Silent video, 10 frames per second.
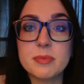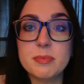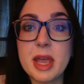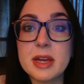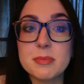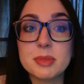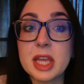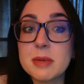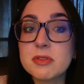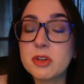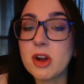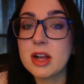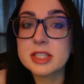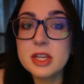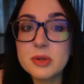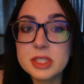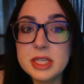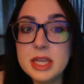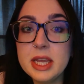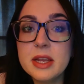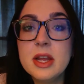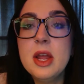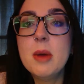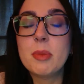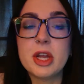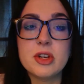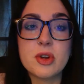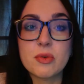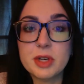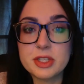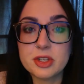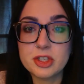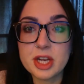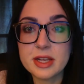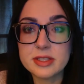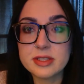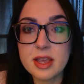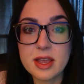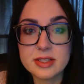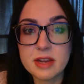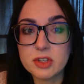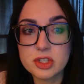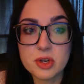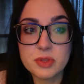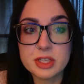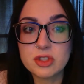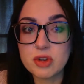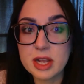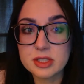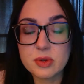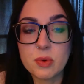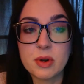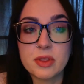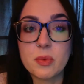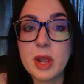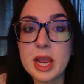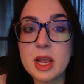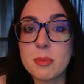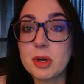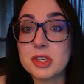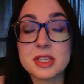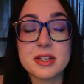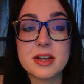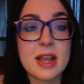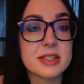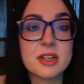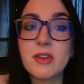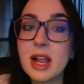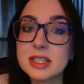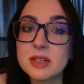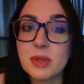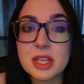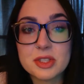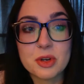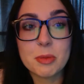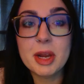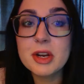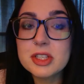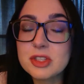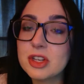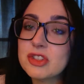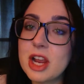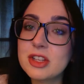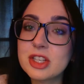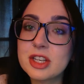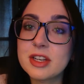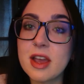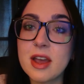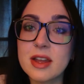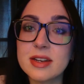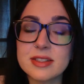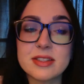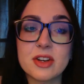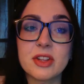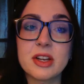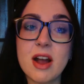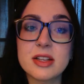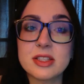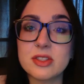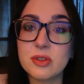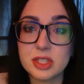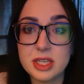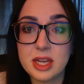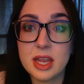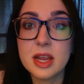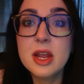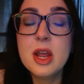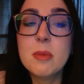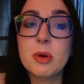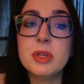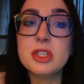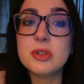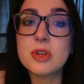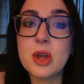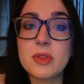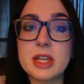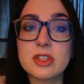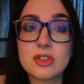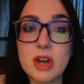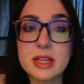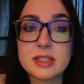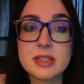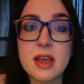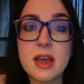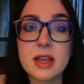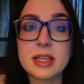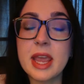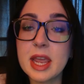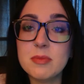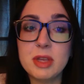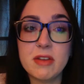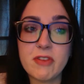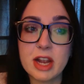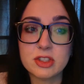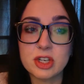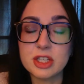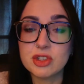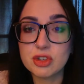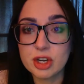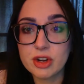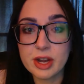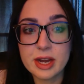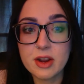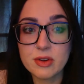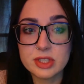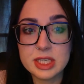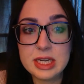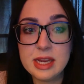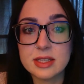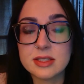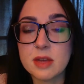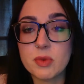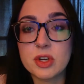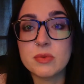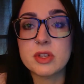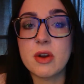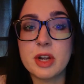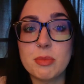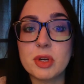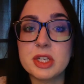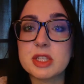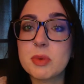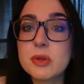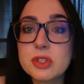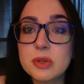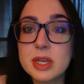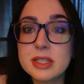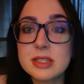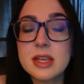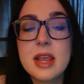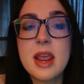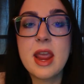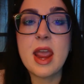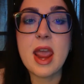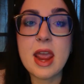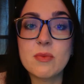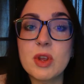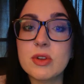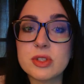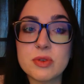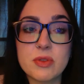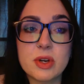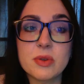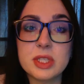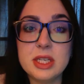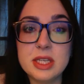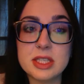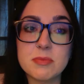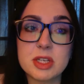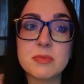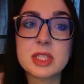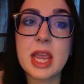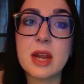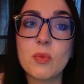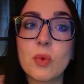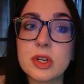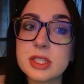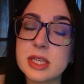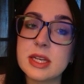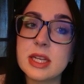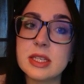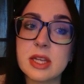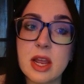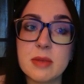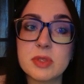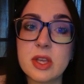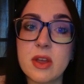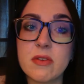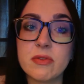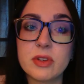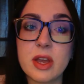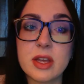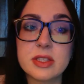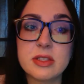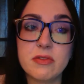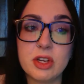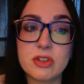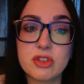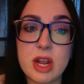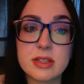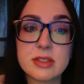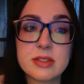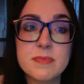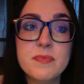been blamed for causing OCD, but no research has ever shown that stress or the way a person has interacted with his or her parents during childhood necessarily causes OCD. But we do know that stress can be a factor in triggering OCD in someone who is already predisposed to it. And we also know that OCD symptoms can worsen in times of severe stress.